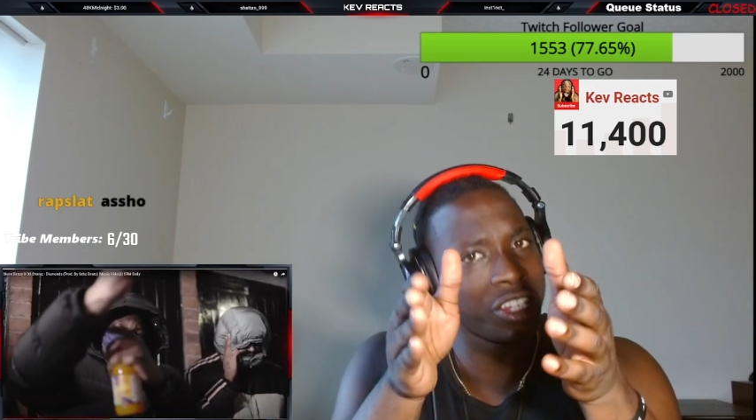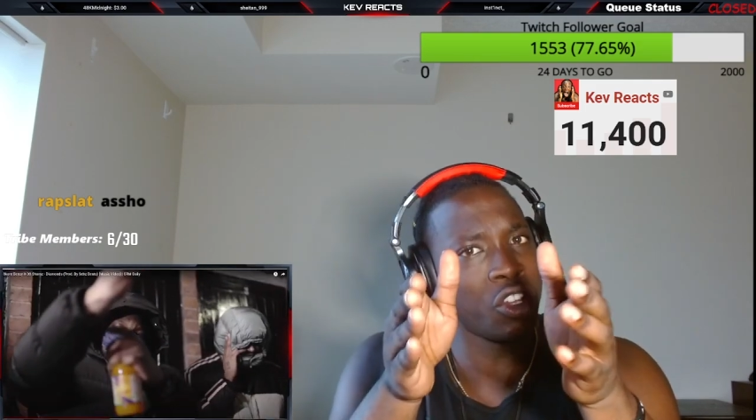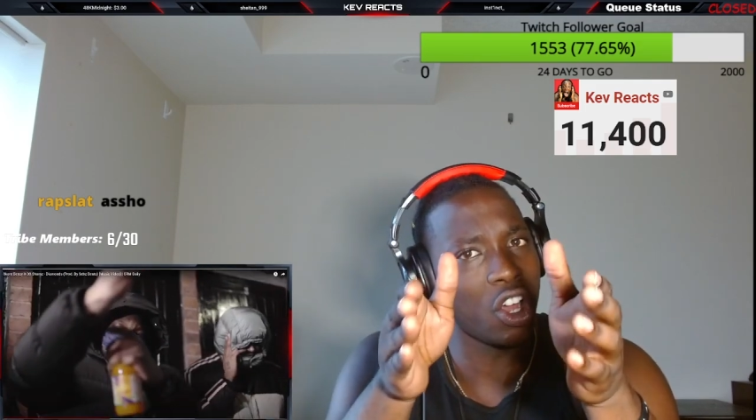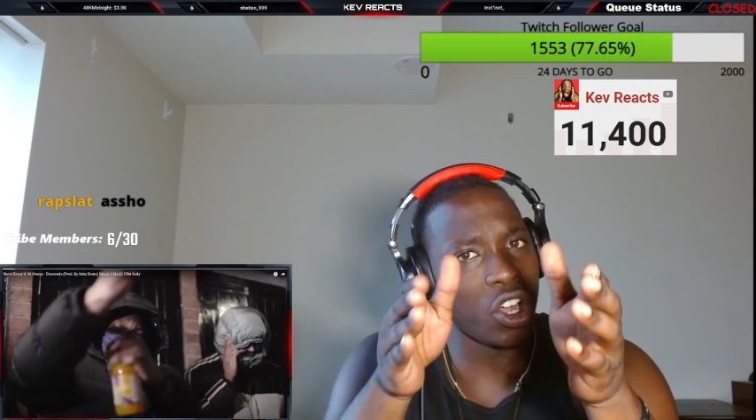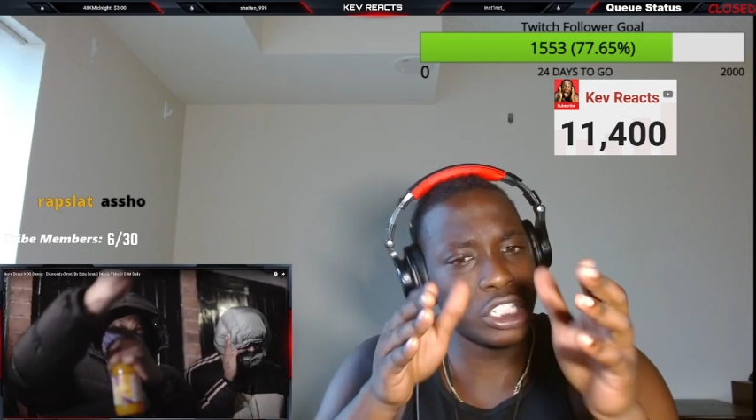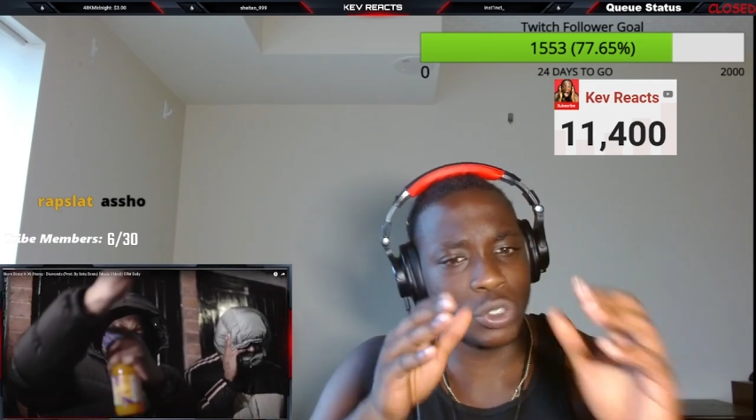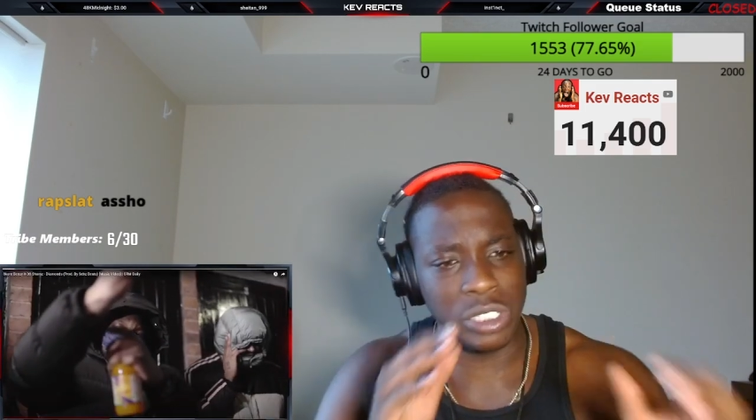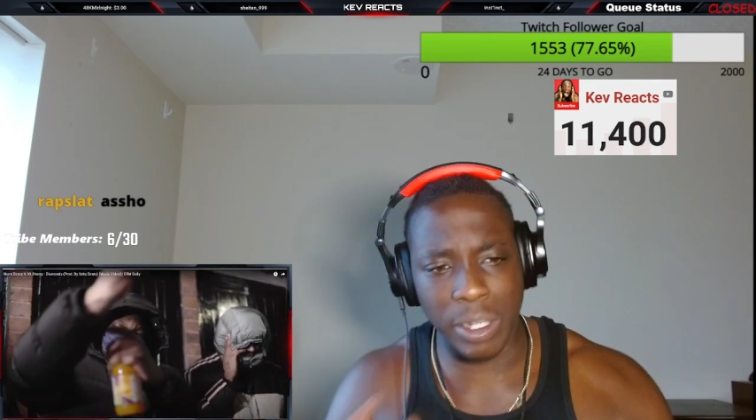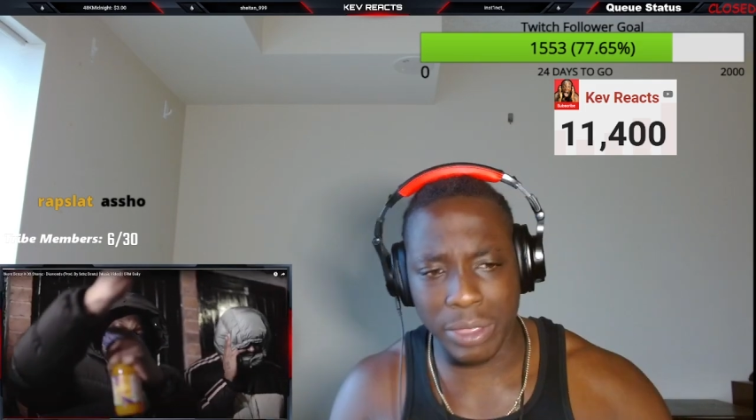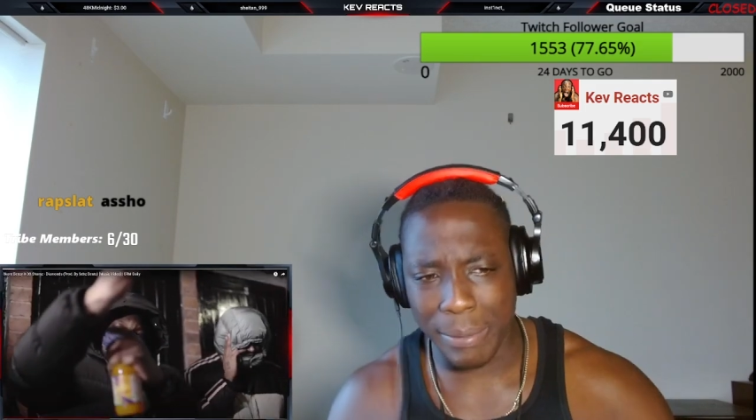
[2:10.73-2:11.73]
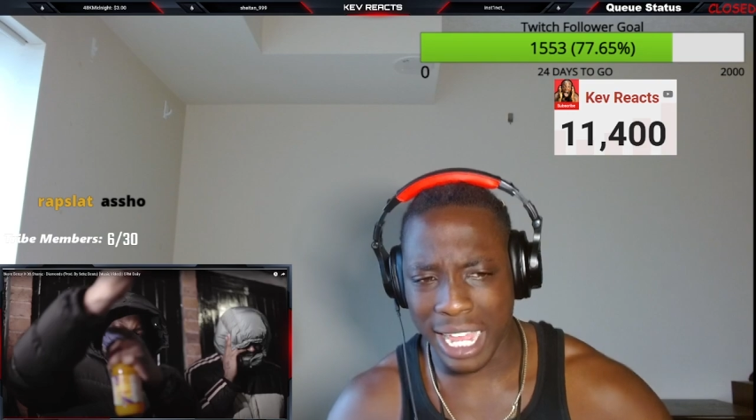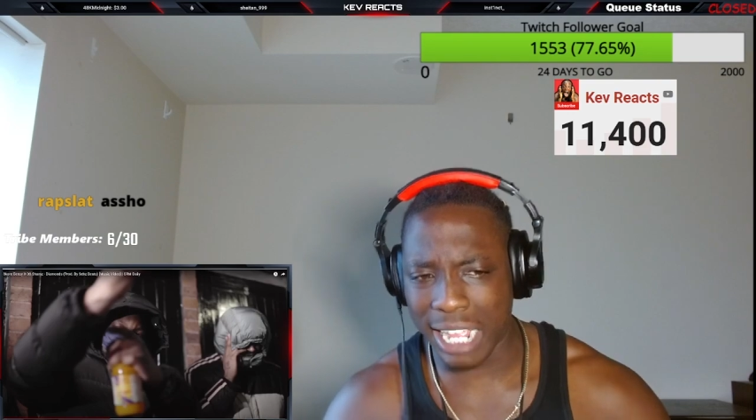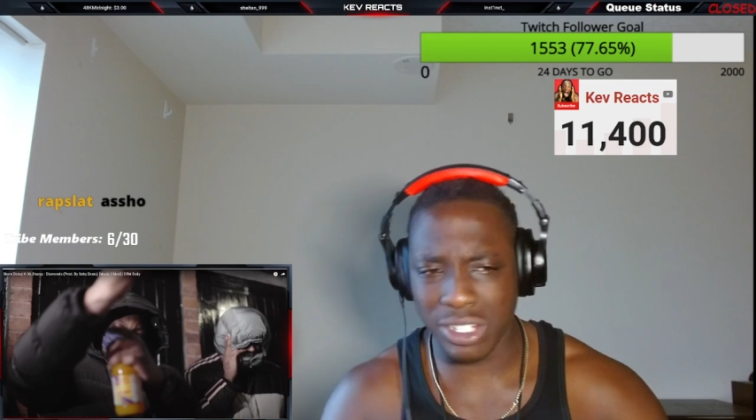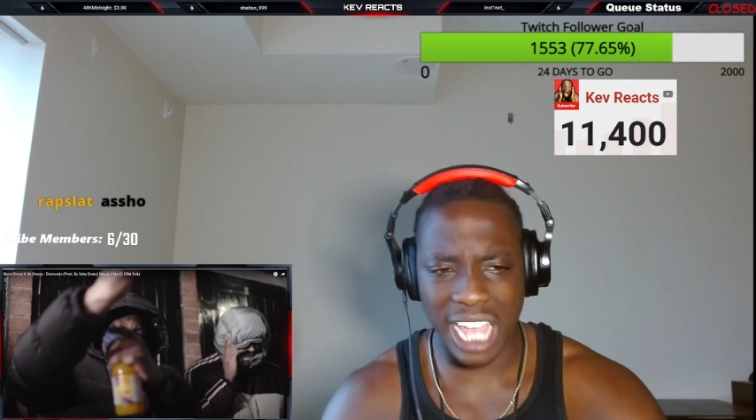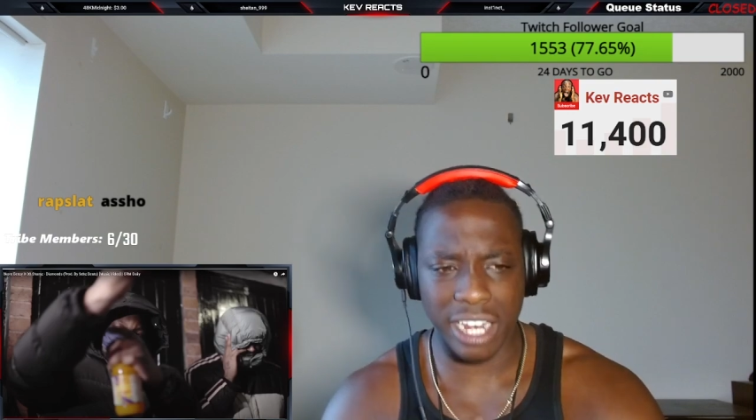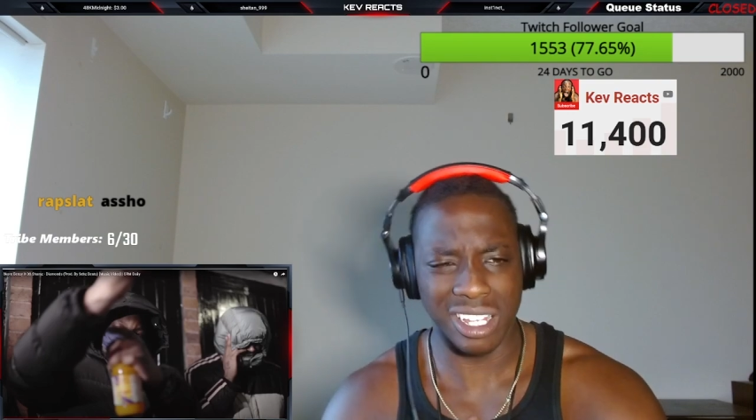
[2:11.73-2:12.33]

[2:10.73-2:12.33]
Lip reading: You know, you switched up. The beginning was kind